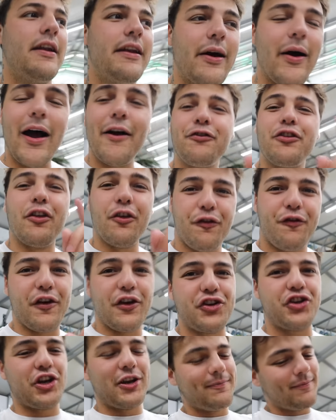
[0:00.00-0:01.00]
Now after the
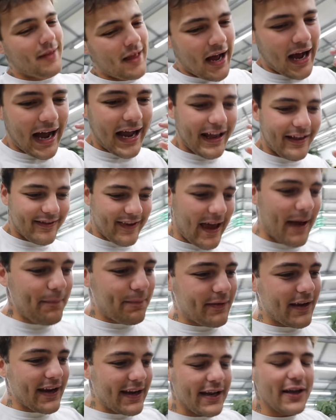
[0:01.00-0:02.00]
fishing, I
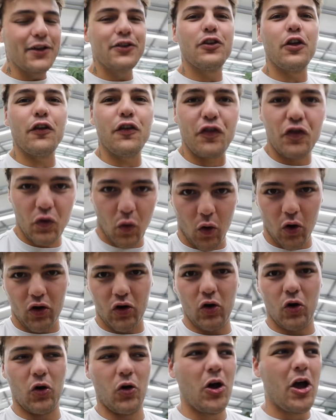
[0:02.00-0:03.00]
attempted to
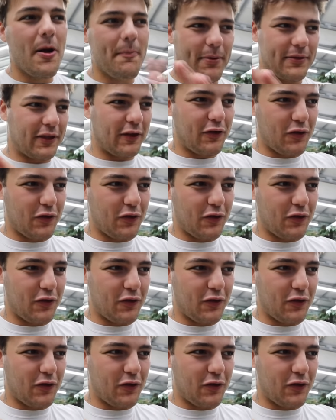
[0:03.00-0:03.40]
snorkel, But the